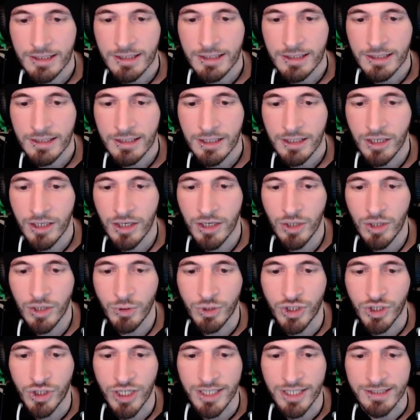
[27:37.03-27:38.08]
Oh
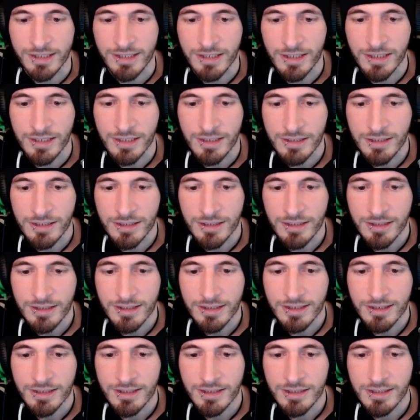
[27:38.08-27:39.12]
shit!
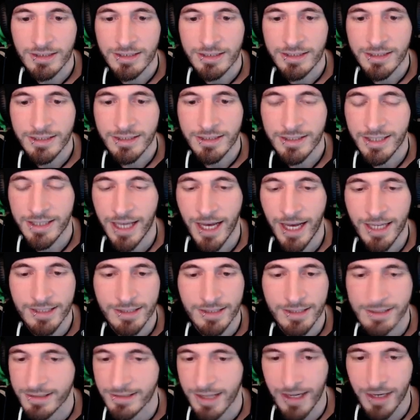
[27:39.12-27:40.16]
That
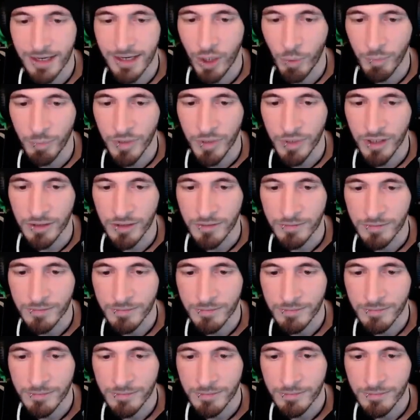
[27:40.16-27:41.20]
does not help me.
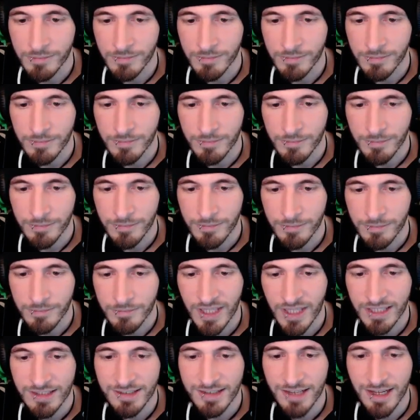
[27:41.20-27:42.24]
That
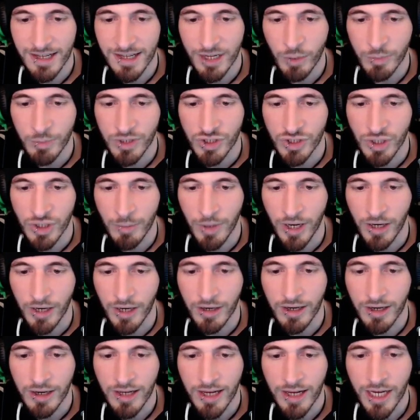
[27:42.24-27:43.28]
does not help me jump higher.
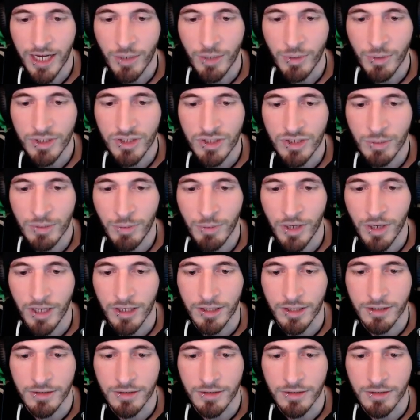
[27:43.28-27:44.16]
How do I jump higher?